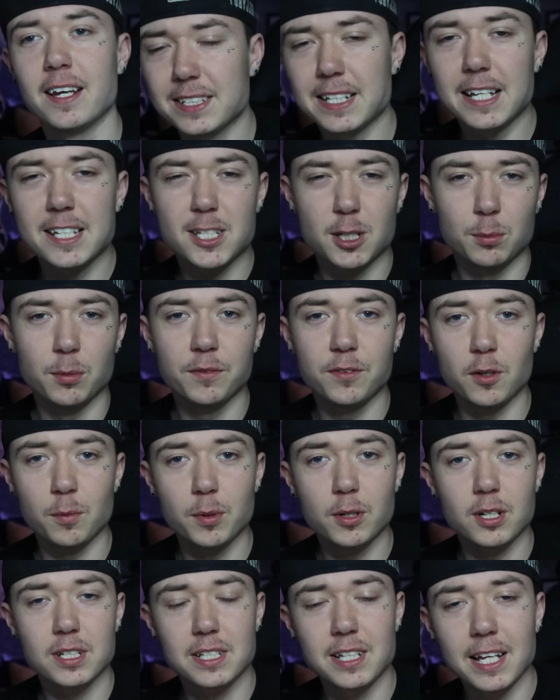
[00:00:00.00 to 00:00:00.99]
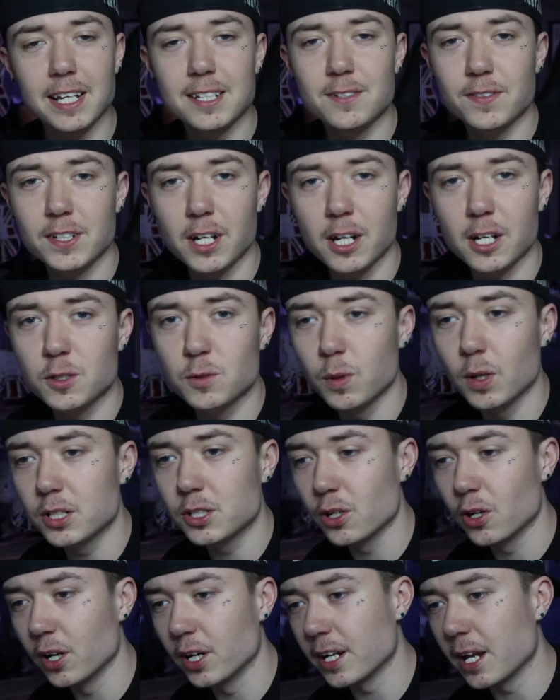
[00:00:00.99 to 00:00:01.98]
I say some of you because these videos
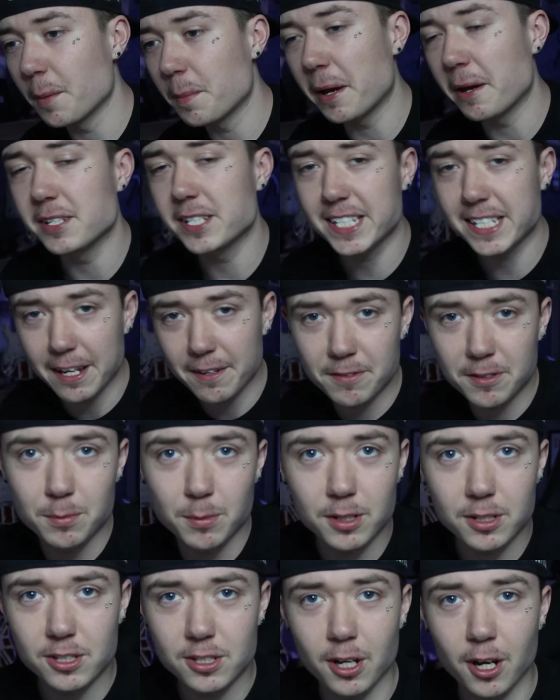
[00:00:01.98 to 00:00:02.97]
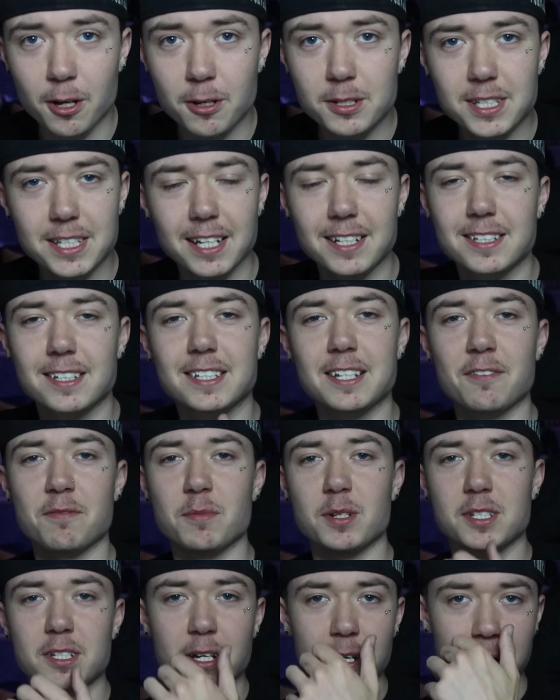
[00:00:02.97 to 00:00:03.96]
were done about 7 months ago, 6 or
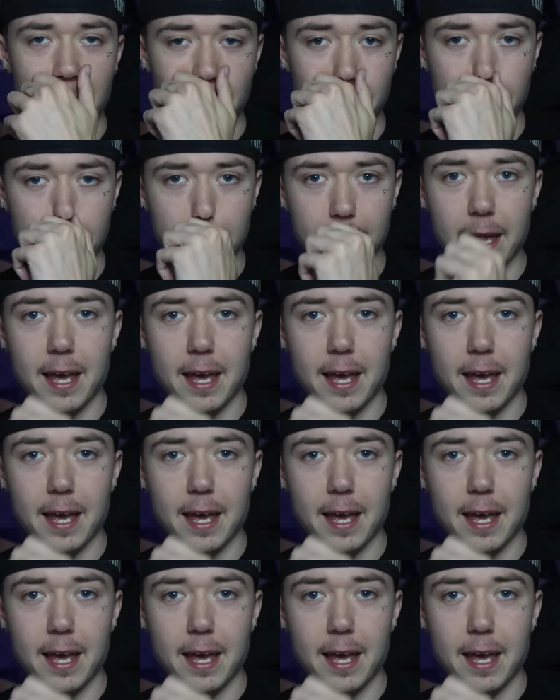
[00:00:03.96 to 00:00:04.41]
7 months ago now,